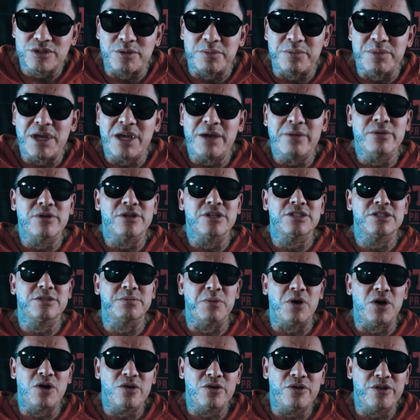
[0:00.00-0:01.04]
to be able to
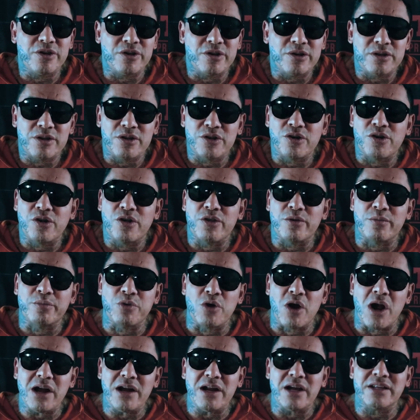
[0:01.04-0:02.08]
smuggle their you know their
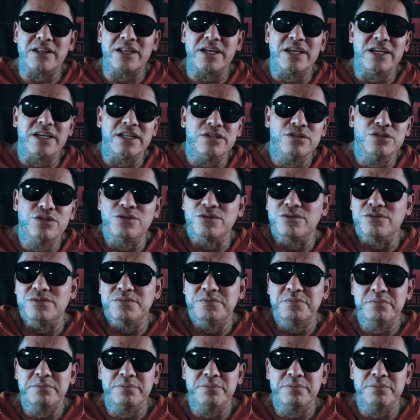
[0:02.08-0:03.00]
product into